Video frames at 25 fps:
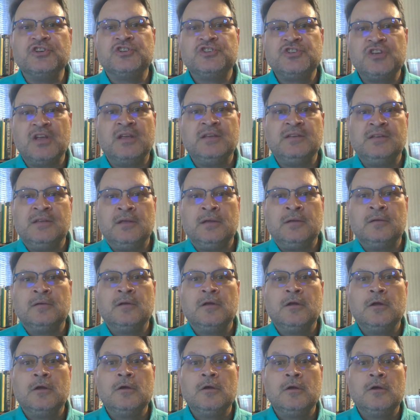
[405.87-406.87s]
is saying,
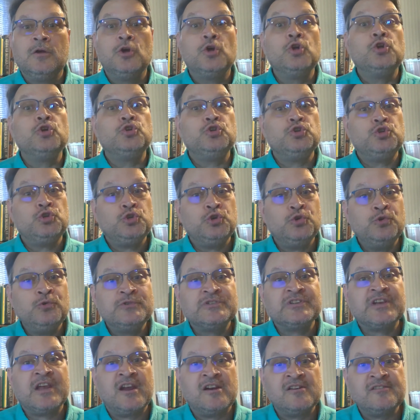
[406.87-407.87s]

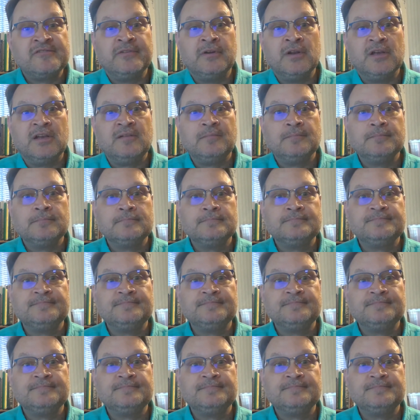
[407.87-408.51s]
choose carefully.